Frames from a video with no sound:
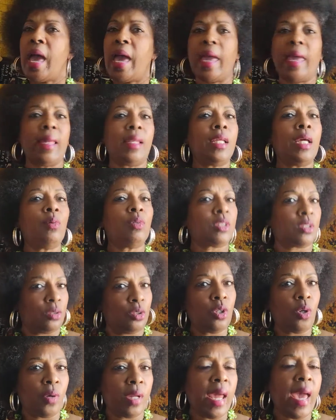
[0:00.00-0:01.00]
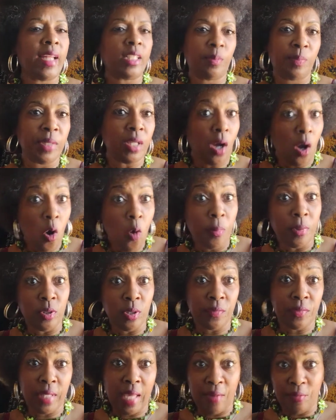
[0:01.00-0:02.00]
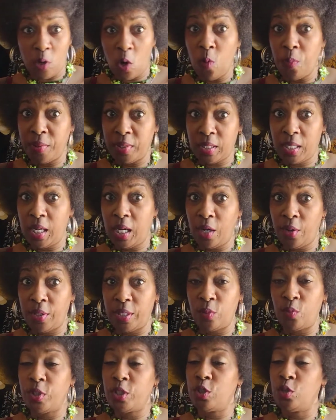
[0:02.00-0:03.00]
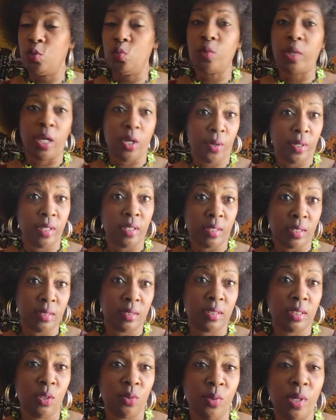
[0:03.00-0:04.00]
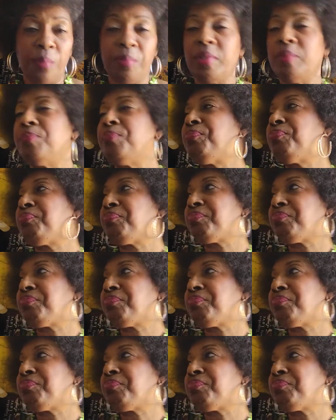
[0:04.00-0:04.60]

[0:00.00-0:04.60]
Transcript: and it was you know it had to been open you have to have open carry when you carry a concealed weapon